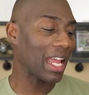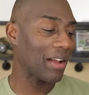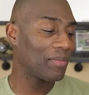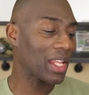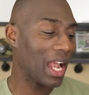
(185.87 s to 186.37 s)

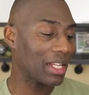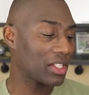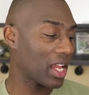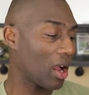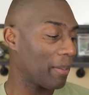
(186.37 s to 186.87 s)
hath not
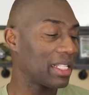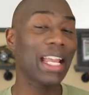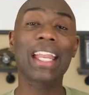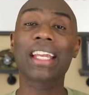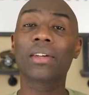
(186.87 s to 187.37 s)
shall be
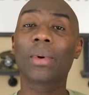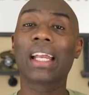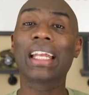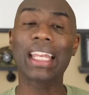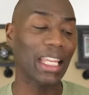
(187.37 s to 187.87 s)
taken
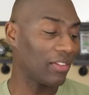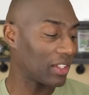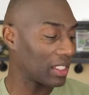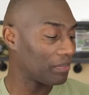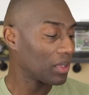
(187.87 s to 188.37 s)
away
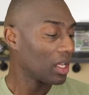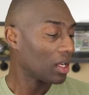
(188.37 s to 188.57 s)
even